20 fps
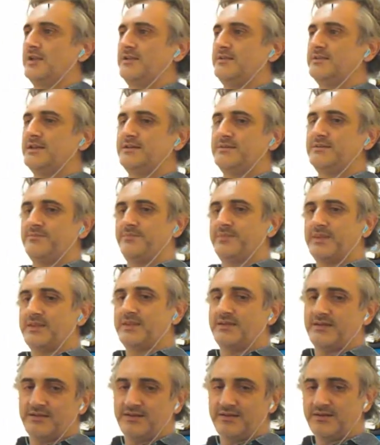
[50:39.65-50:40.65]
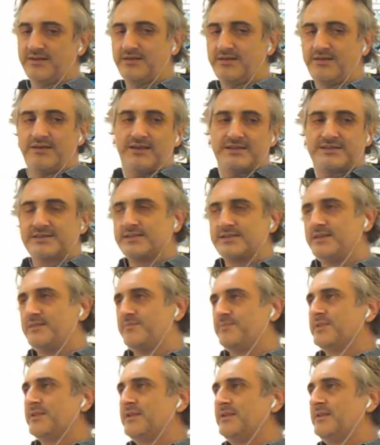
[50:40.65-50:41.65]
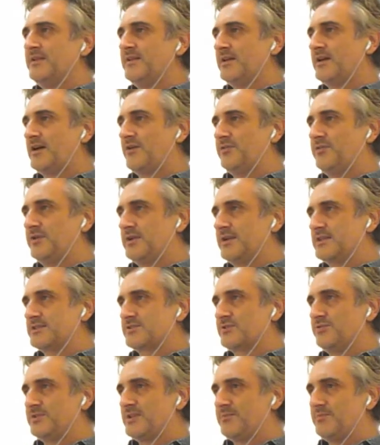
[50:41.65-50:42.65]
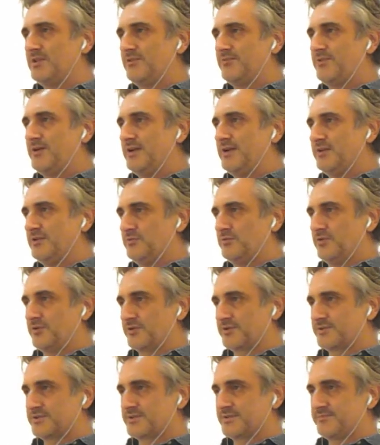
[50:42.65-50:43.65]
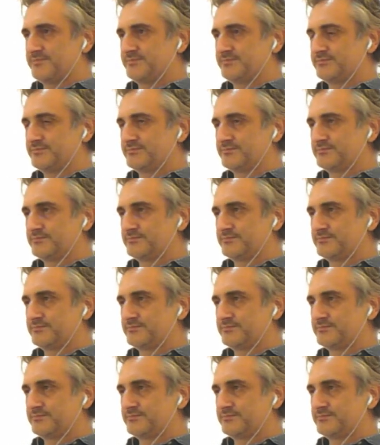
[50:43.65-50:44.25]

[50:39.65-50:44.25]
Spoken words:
Okay, then let's see how the cascode amplifier works.